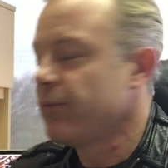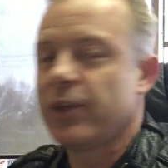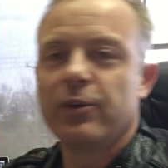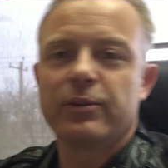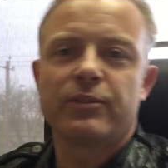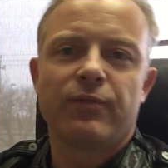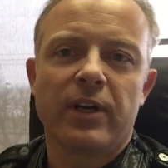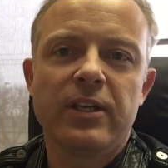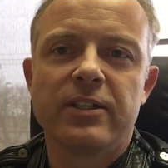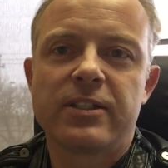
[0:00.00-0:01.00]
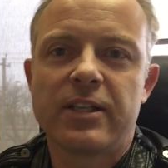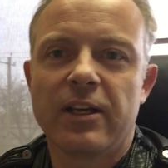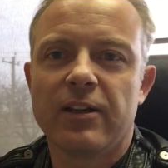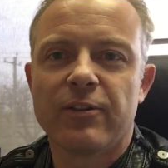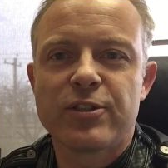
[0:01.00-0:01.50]
You know, what's funny is
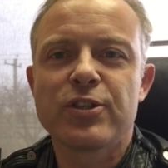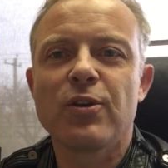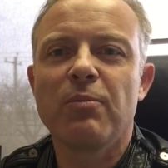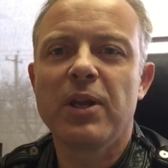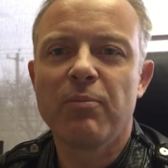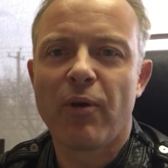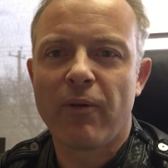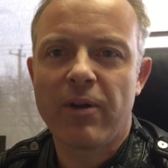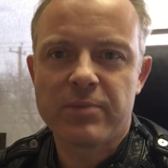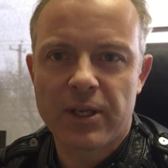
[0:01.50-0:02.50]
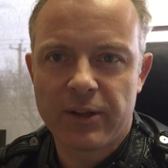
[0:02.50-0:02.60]
there's so many programs